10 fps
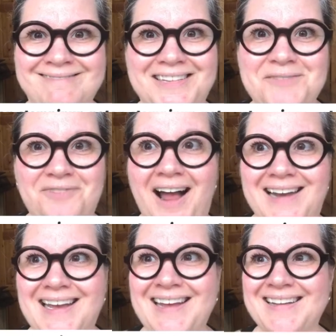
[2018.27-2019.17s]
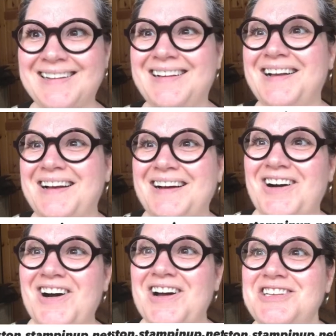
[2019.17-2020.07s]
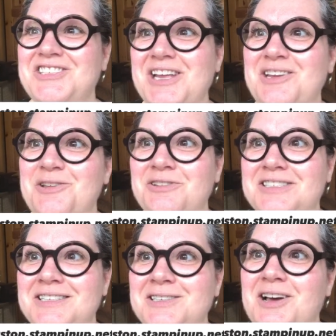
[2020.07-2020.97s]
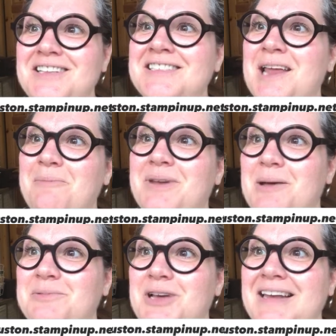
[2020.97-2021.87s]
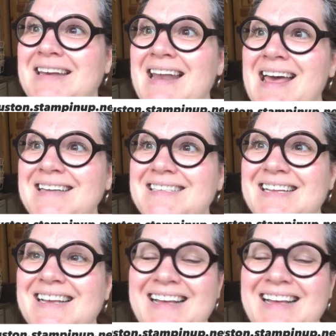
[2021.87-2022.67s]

It's Friday on jenhouston.stampinup.net.